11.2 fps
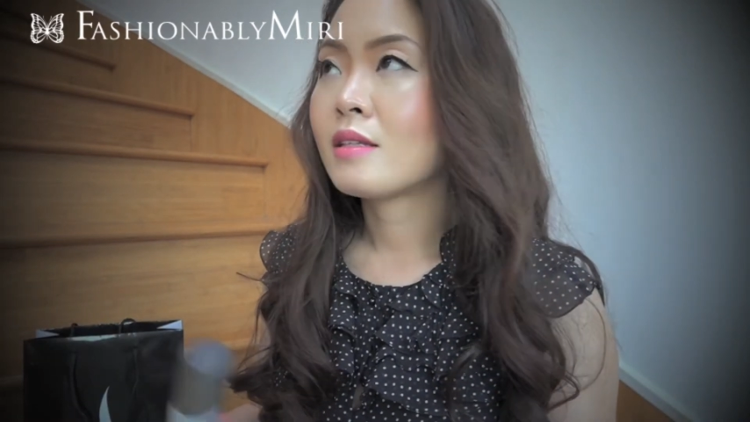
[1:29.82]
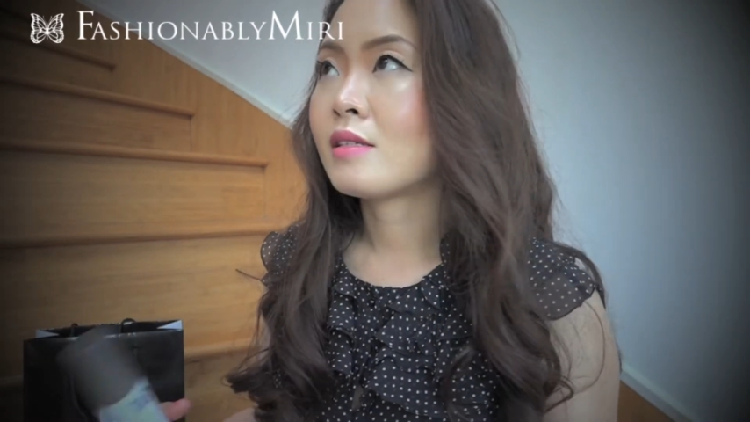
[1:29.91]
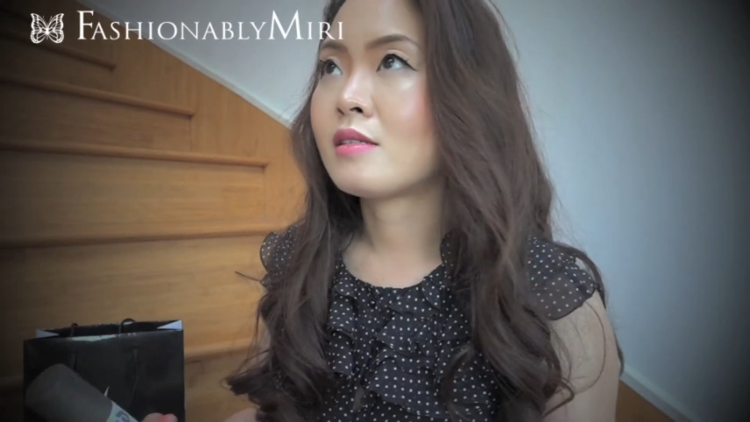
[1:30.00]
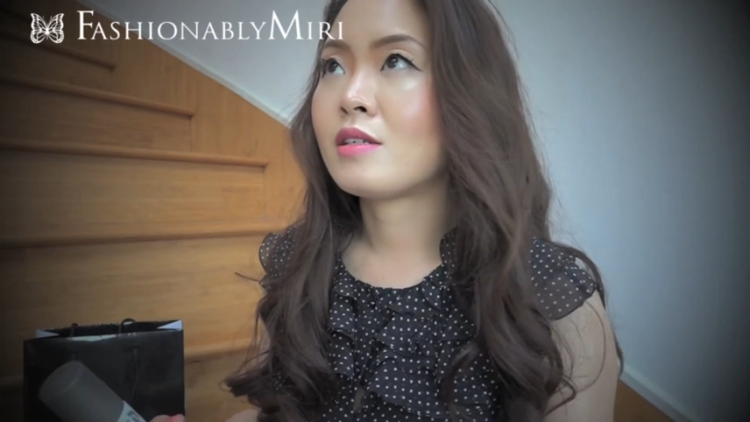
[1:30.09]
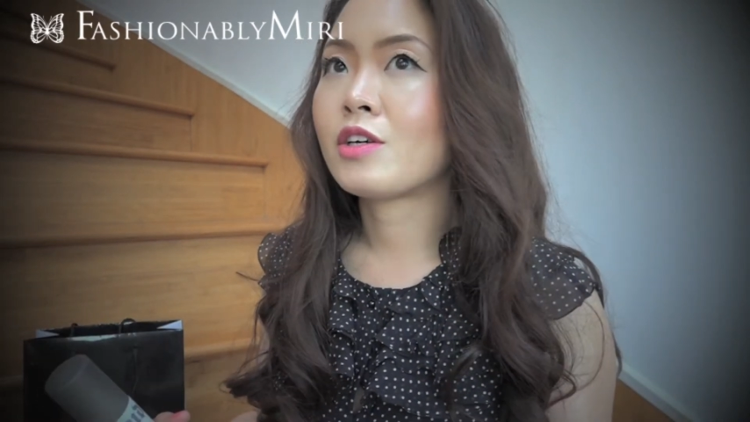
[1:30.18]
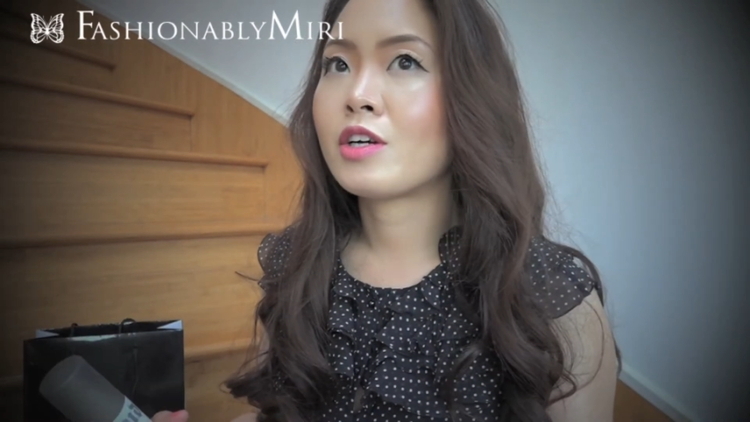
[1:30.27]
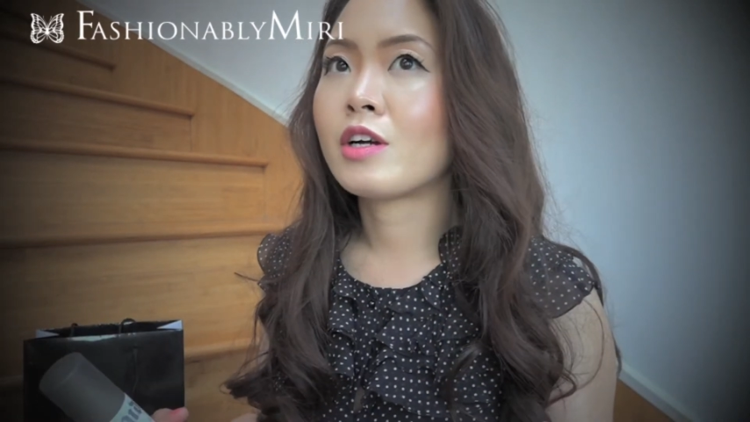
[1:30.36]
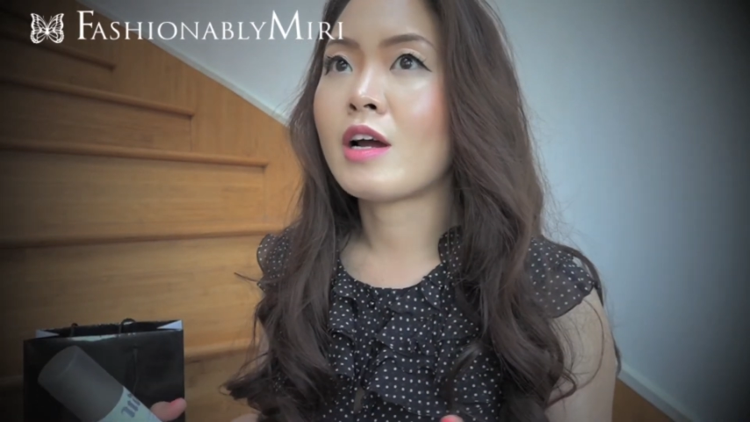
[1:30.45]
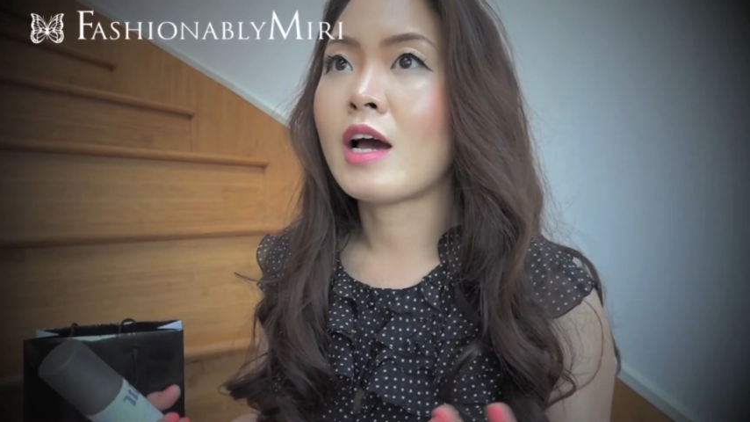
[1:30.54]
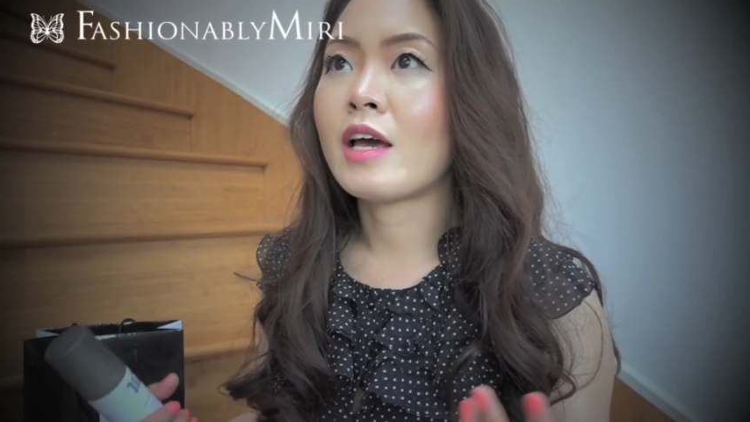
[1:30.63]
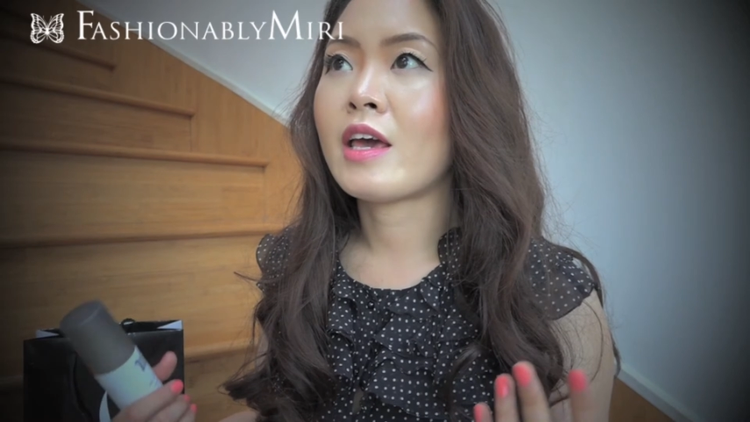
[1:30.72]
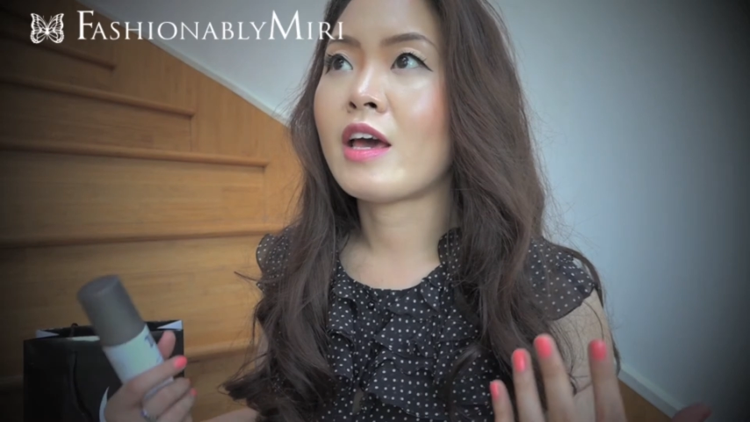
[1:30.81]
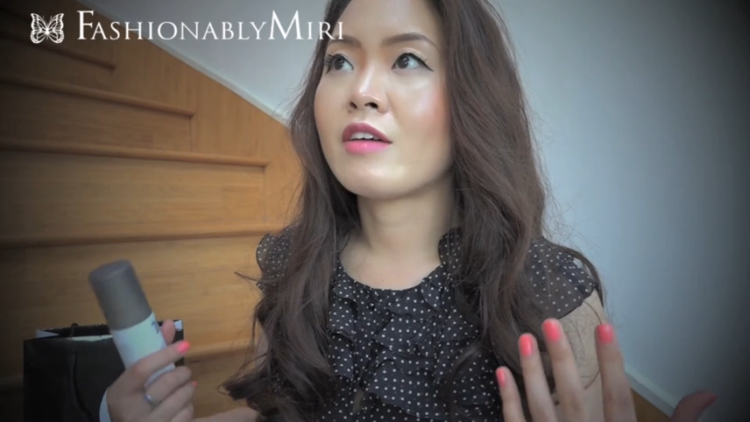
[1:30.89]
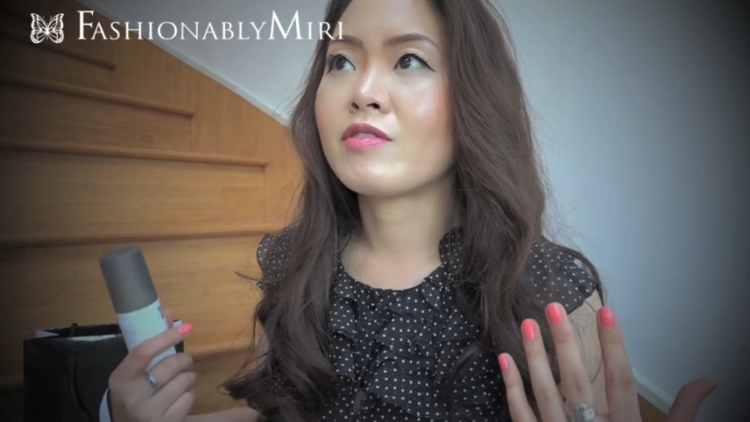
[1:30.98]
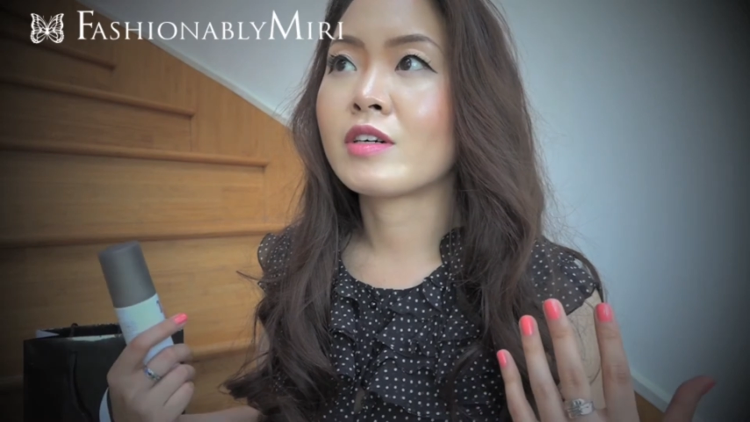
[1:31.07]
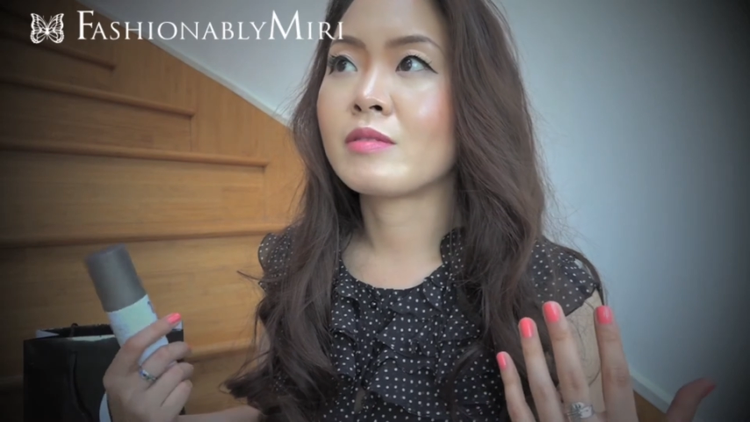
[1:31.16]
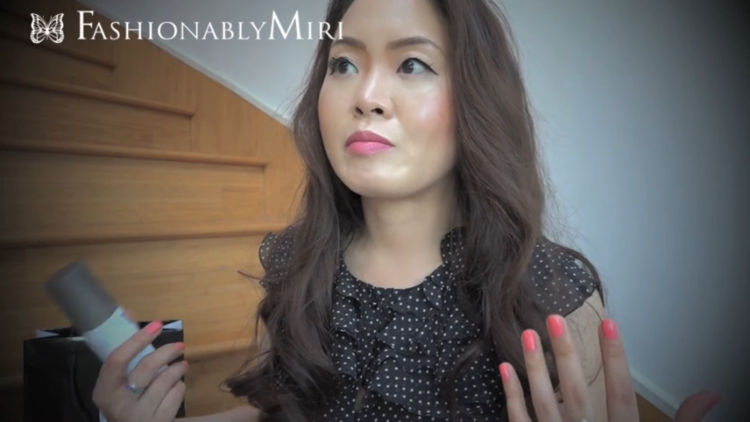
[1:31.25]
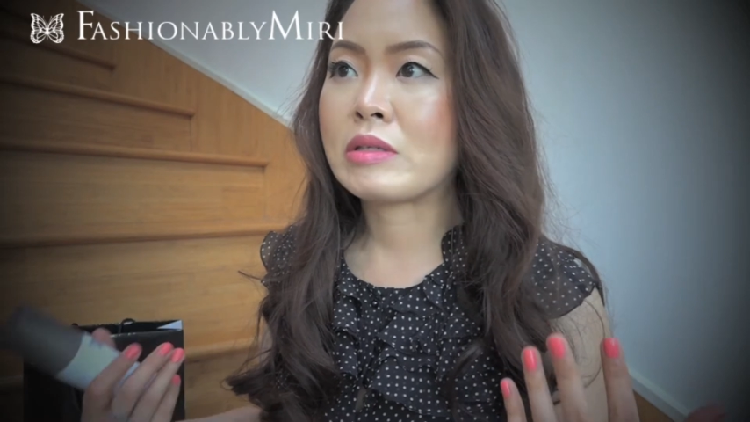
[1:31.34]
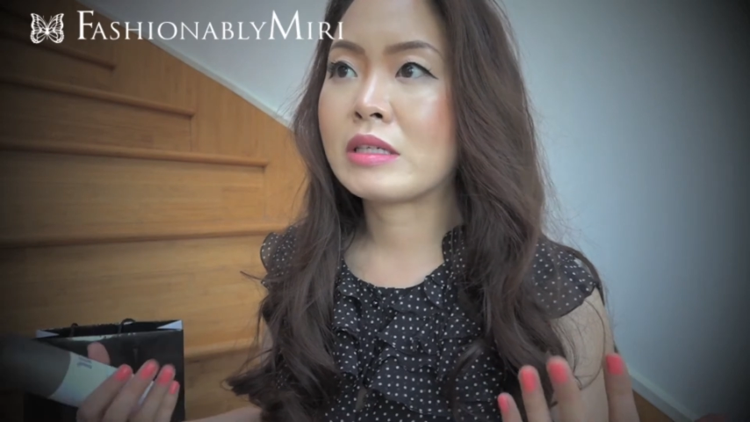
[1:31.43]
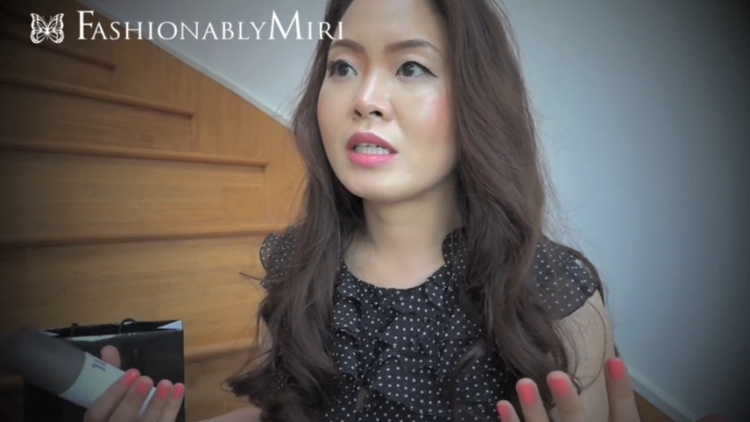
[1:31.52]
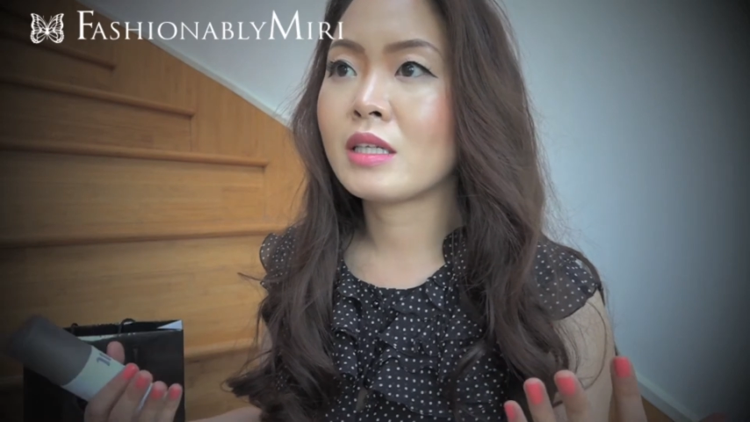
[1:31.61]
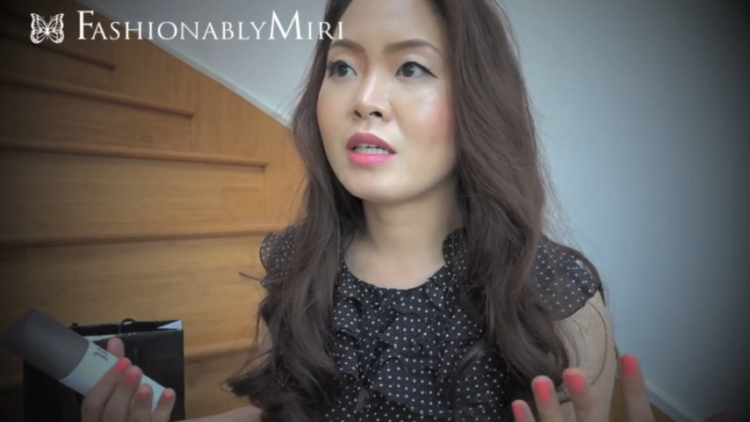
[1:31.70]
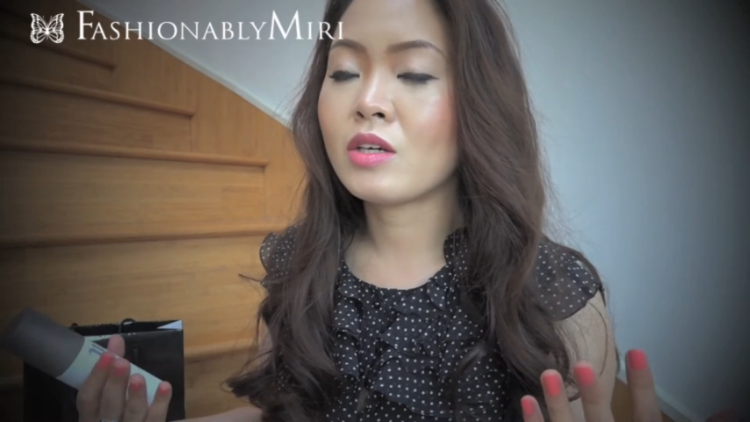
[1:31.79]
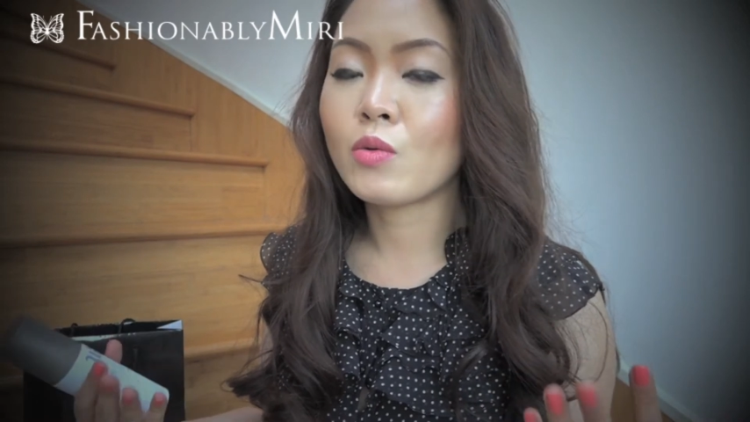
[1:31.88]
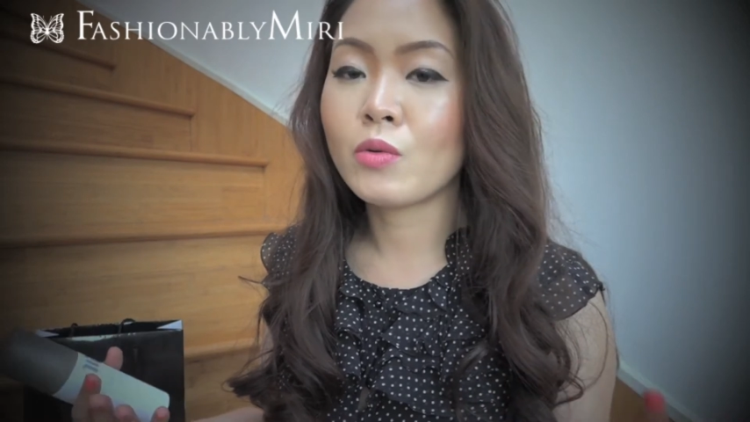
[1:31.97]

This year I have completely